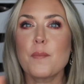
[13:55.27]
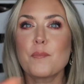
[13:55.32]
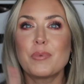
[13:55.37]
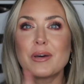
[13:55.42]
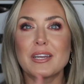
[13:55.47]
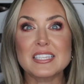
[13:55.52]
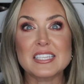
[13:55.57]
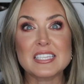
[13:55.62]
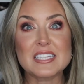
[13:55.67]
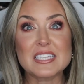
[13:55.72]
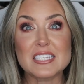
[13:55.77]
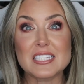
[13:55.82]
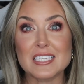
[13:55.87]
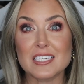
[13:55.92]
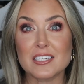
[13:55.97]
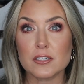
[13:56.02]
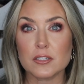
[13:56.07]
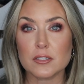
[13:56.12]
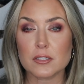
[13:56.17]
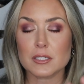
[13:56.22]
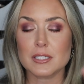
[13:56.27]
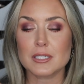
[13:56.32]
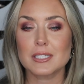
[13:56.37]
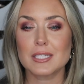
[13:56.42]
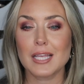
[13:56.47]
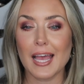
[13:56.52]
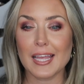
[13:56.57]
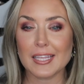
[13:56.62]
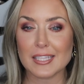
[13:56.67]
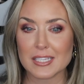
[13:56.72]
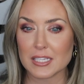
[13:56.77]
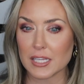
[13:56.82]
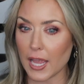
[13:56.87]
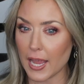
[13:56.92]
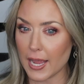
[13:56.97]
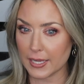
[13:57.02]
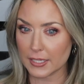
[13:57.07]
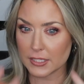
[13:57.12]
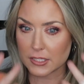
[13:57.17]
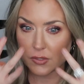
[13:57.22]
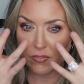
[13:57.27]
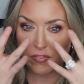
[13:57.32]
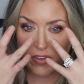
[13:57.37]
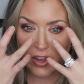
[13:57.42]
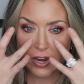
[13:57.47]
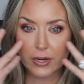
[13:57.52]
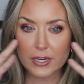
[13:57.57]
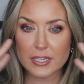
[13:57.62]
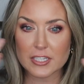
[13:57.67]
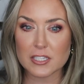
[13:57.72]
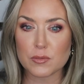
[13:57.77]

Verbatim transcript: but it still sets, and it's very